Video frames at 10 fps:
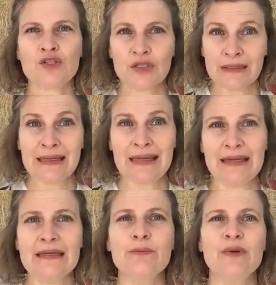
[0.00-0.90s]
to
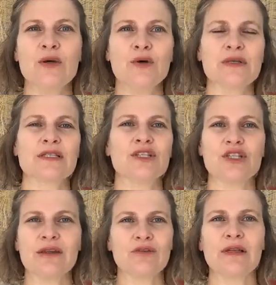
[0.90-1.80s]
lead, because
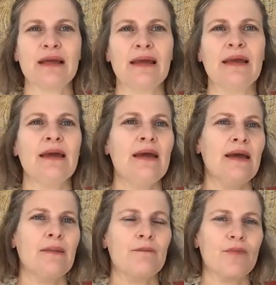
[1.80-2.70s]
generally
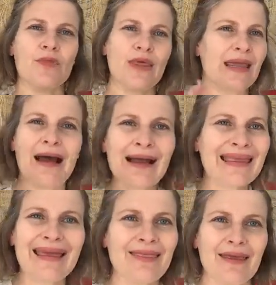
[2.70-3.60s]
they can't
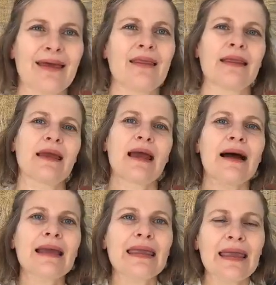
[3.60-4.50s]
get there. Like, they
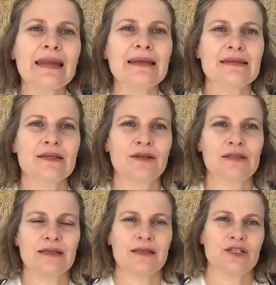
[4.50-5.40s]
can't get into
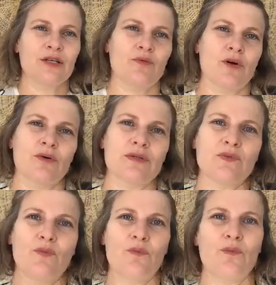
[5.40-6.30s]
those leadership roles
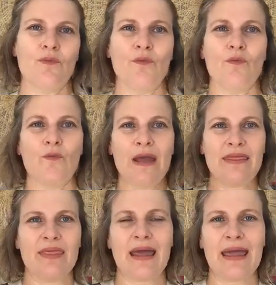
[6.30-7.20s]

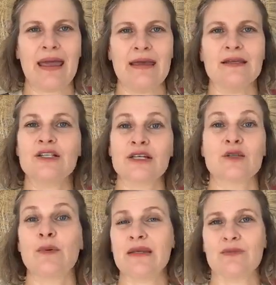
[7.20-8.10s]
when they
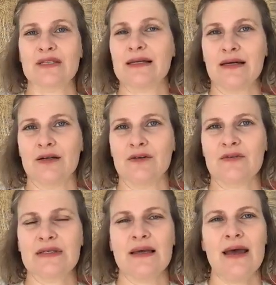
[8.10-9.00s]
just be
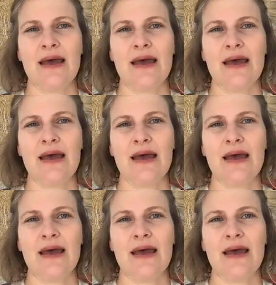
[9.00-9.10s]
themselves.